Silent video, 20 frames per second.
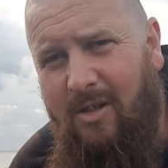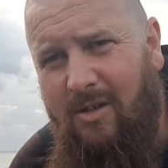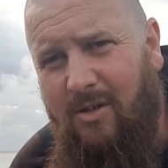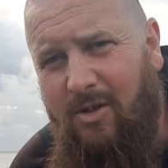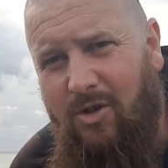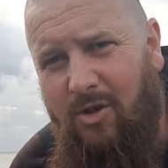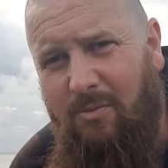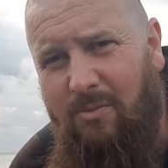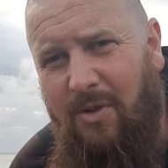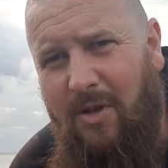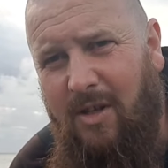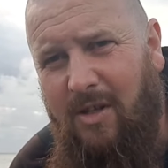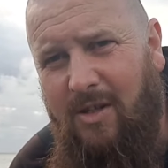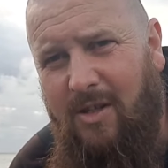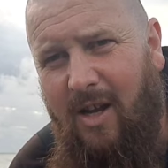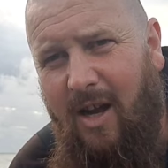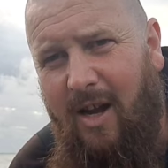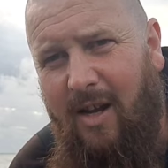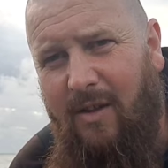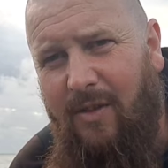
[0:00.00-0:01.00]
some things
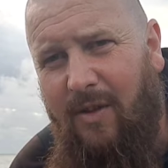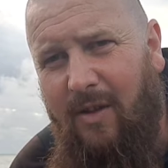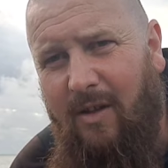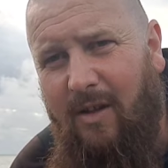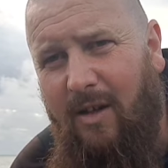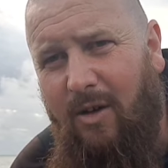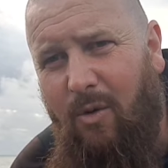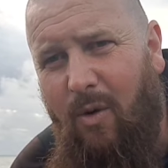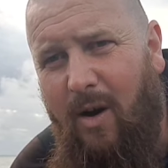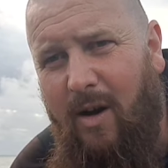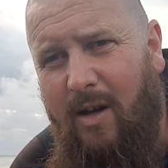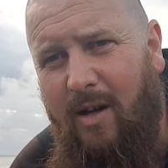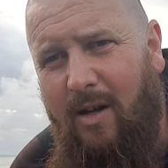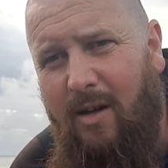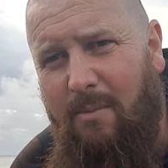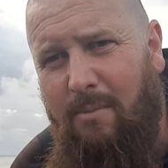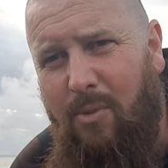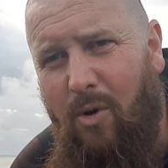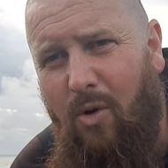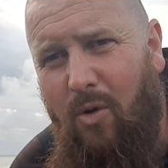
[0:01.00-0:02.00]
that I think are quite an
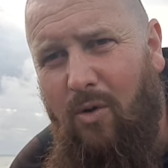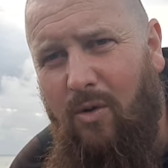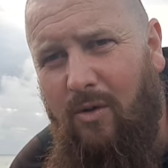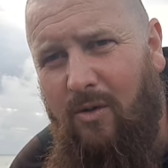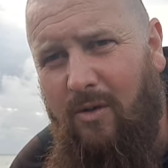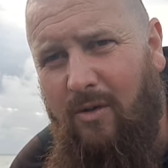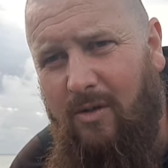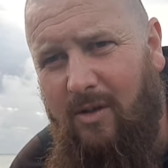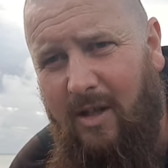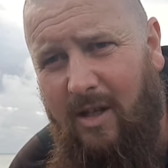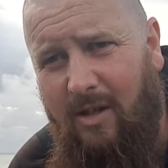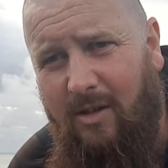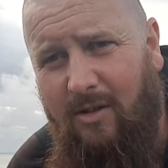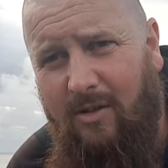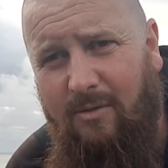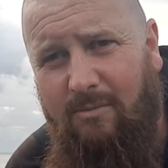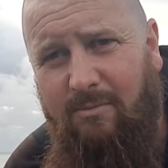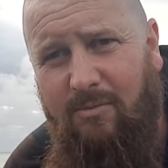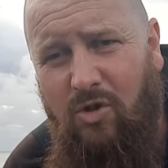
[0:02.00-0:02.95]
important deal.